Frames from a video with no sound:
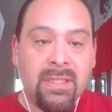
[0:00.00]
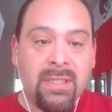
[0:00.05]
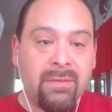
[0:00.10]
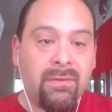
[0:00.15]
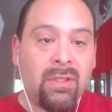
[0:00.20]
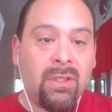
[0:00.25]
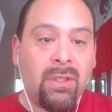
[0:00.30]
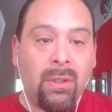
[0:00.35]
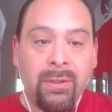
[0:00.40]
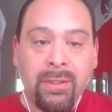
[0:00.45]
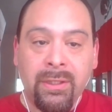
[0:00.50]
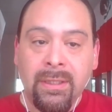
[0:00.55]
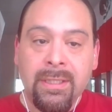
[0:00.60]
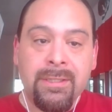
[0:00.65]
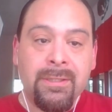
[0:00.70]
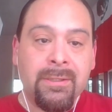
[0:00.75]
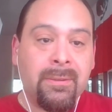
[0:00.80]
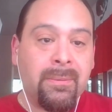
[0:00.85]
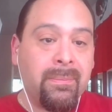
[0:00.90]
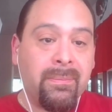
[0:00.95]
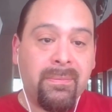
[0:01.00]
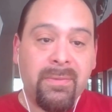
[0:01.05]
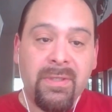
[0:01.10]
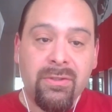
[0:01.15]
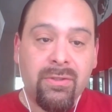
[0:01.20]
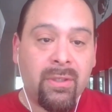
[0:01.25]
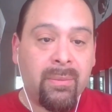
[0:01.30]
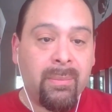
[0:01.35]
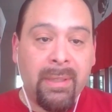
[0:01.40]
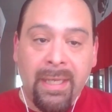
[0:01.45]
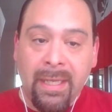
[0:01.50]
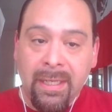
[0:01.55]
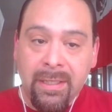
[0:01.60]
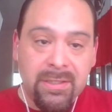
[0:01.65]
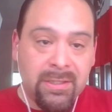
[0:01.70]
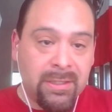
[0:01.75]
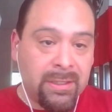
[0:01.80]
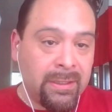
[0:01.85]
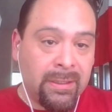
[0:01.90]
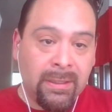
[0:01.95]
of colonialism,
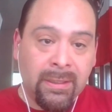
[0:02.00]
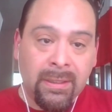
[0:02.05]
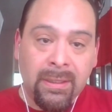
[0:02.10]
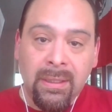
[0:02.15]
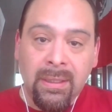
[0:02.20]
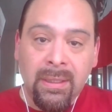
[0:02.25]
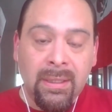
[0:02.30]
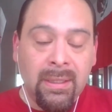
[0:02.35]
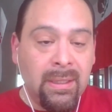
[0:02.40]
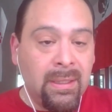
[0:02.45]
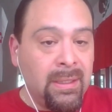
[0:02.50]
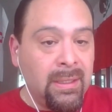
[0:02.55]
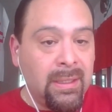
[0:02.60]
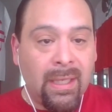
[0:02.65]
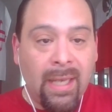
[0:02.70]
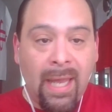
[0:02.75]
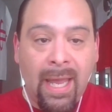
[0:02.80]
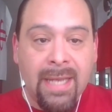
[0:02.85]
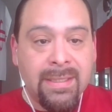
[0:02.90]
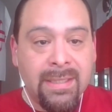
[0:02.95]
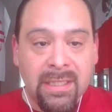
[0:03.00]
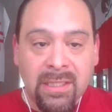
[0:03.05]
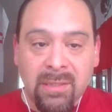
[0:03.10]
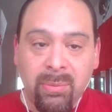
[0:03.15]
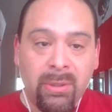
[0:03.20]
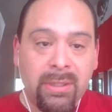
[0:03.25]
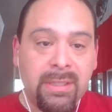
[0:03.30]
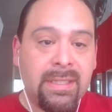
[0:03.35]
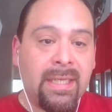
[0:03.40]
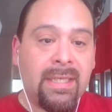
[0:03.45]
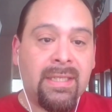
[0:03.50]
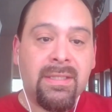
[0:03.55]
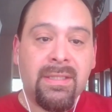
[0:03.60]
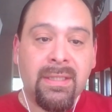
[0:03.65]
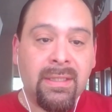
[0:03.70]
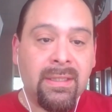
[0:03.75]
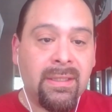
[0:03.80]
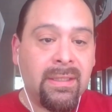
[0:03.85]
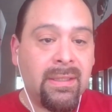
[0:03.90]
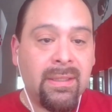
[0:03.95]
discrimination, class
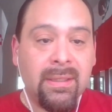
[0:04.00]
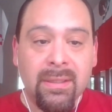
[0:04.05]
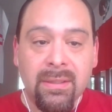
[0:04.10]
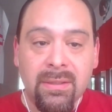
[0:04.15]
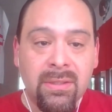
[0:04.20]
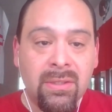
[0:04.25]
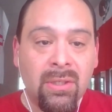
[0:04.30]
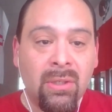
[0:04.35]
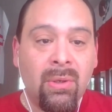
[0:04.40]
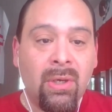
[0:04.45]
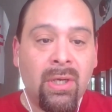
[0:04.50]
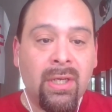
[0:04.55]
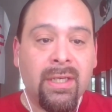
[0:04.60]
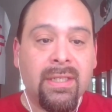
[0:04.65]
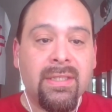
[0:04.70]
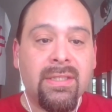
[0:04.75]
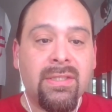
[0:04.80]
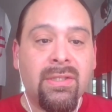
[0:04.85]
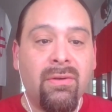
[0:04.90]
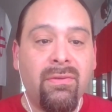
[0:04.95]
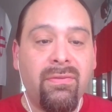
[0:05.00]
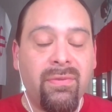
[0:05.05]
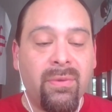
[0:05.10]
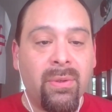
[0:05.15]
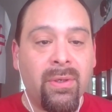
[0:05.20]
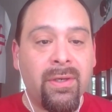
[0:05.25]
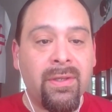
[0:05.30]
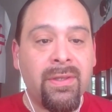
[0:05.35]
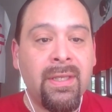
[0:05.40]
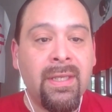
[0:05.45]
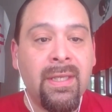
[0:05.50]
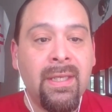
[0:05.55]
exploitation, so on and so forth.